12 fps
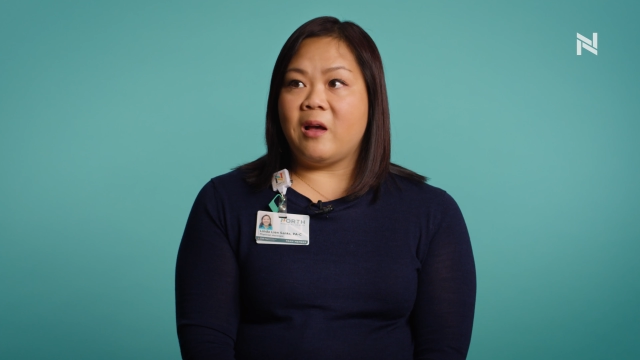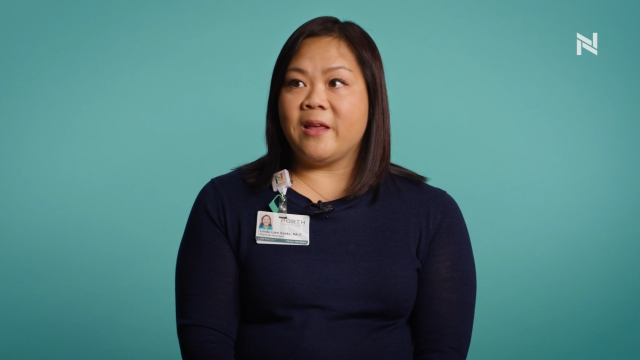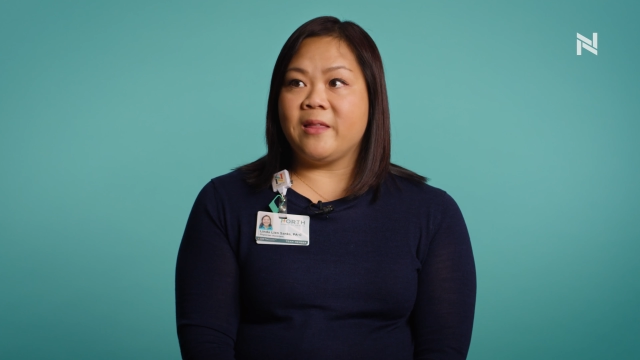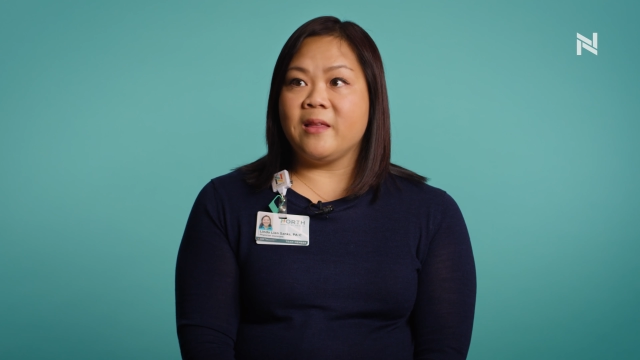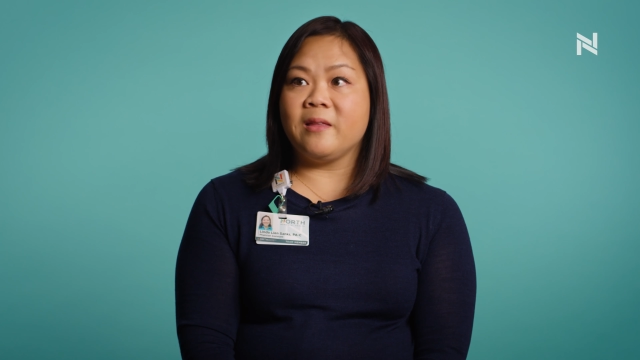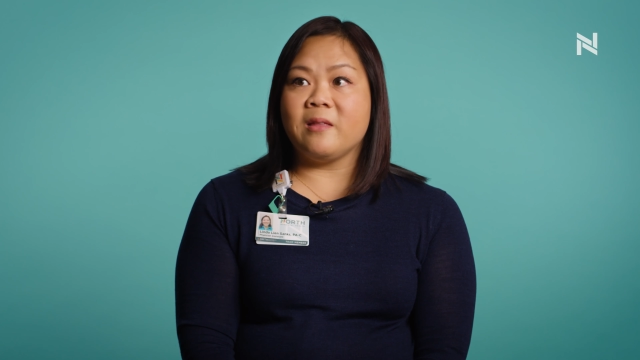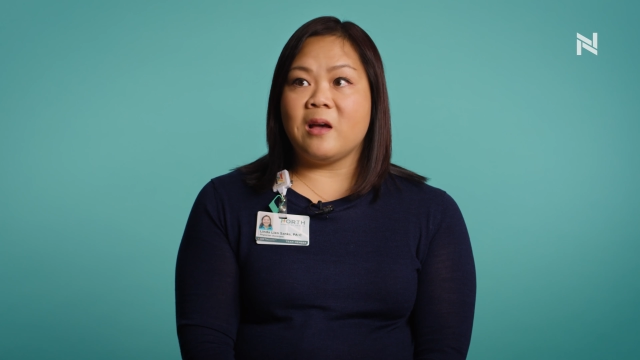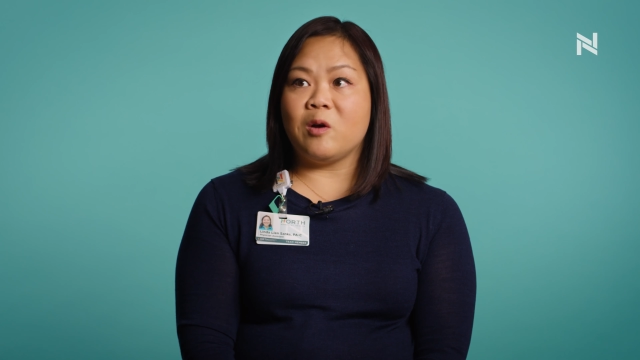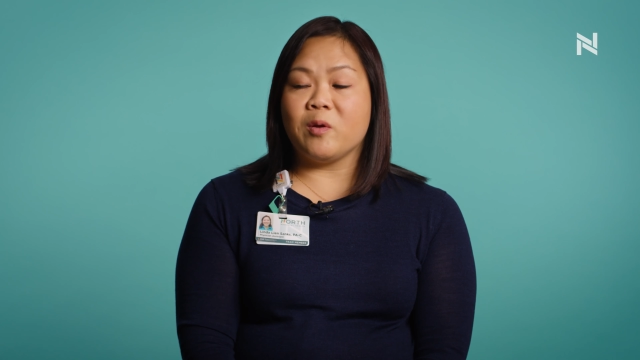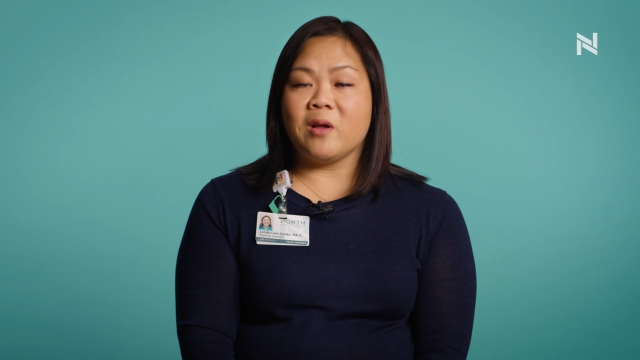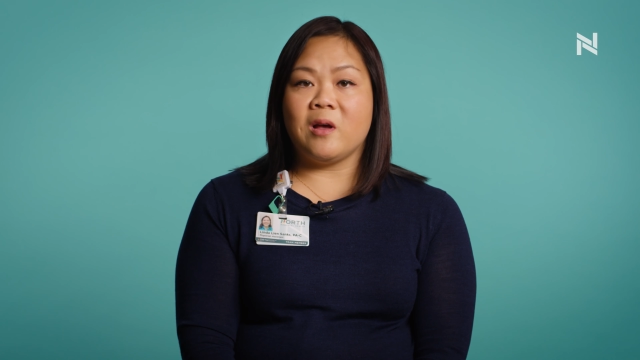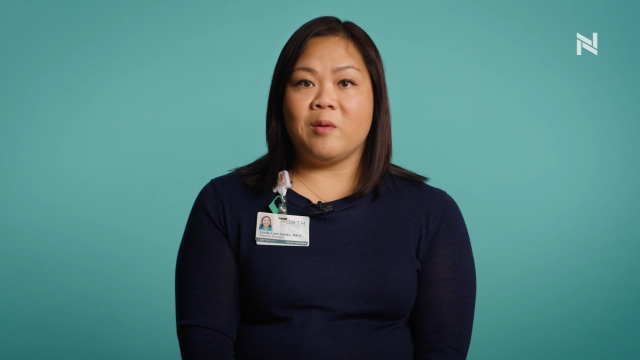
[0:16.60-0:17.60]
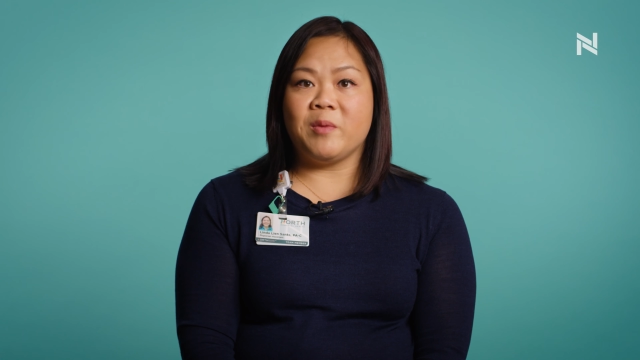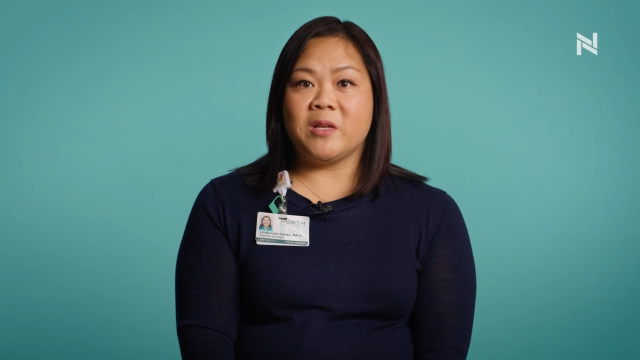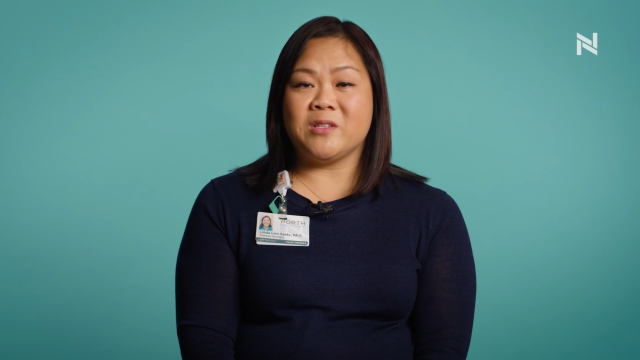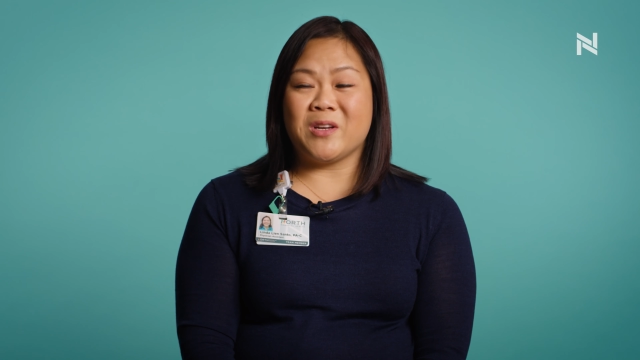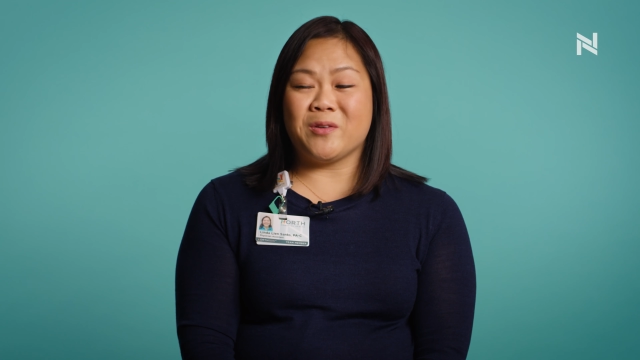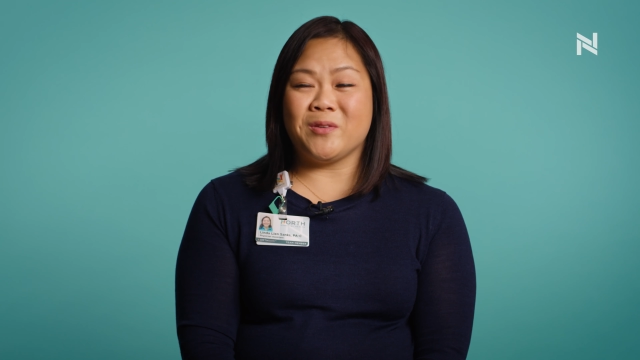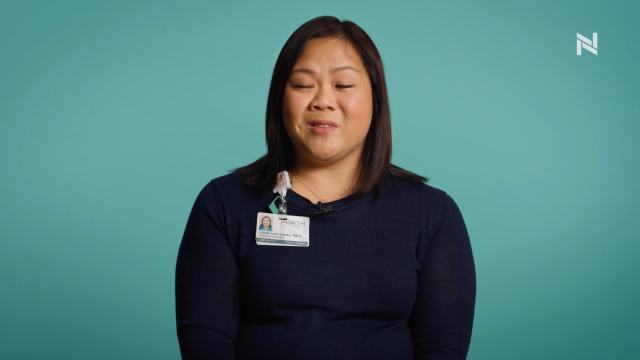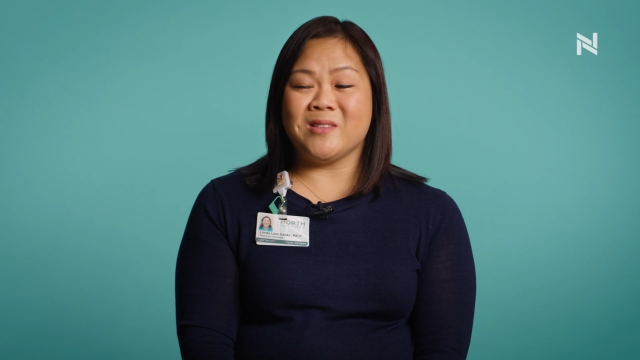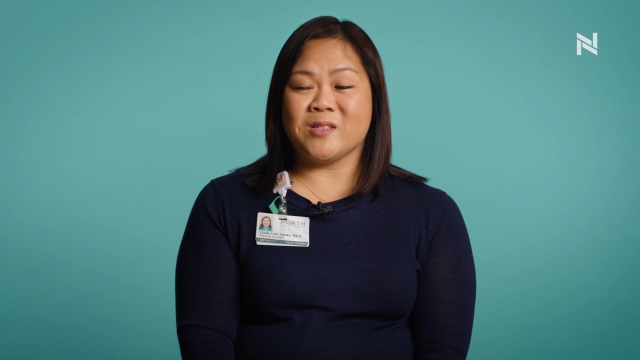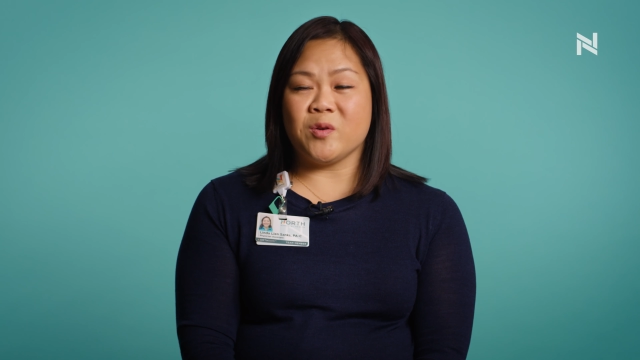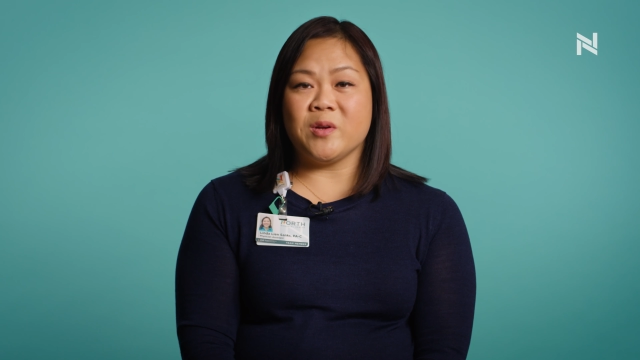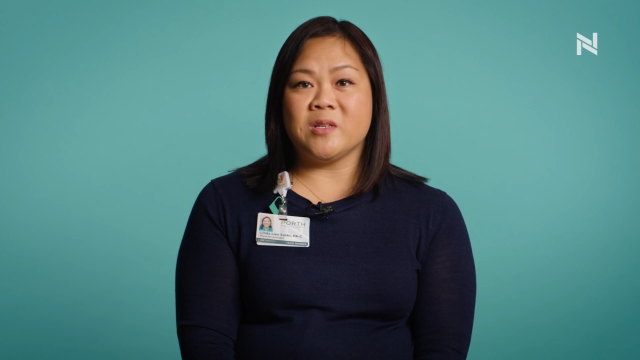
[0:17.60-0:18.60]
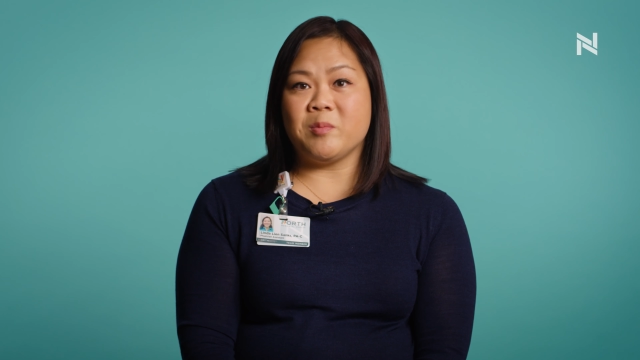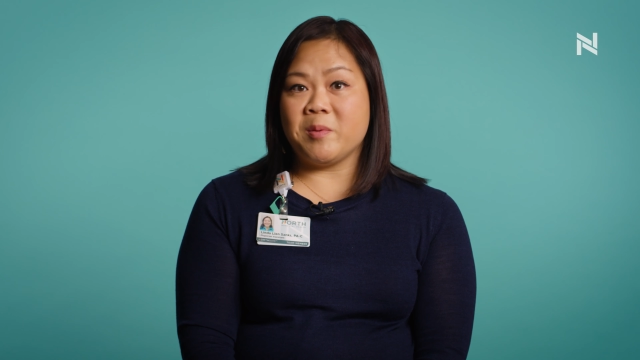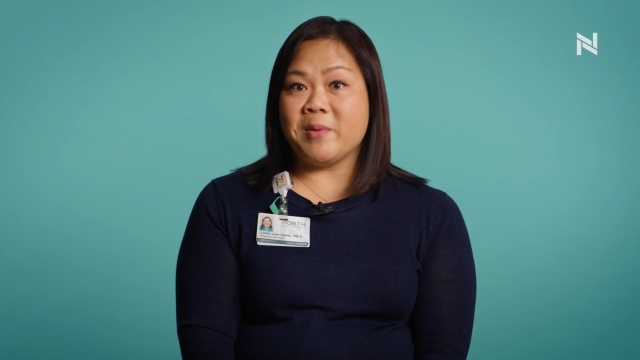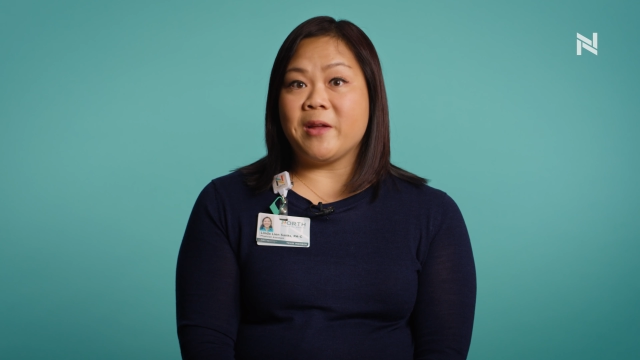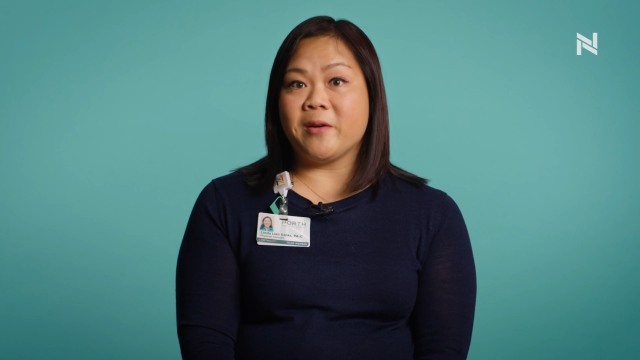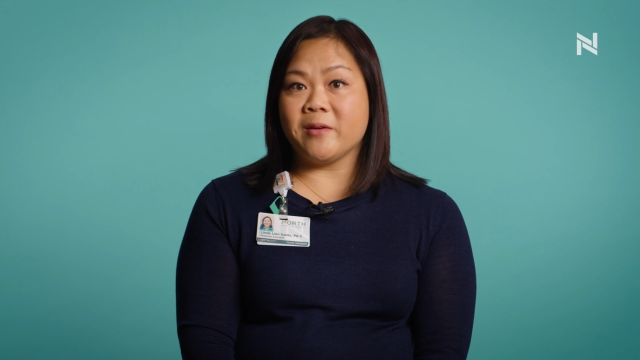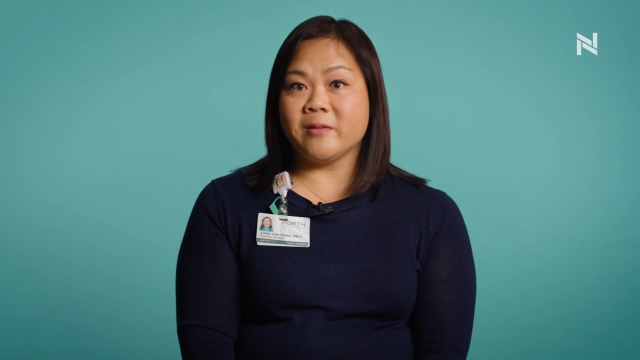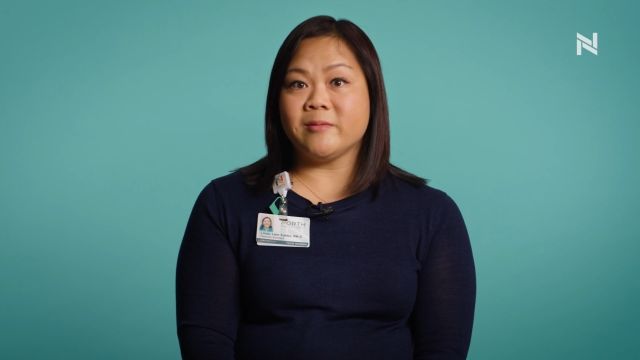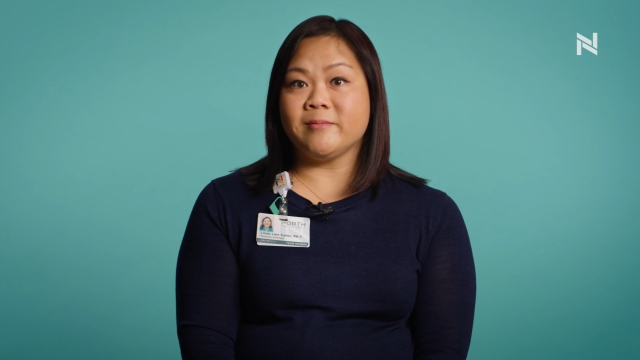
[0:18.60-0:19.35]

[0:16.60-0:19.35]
I think the outcome in general is going to be better.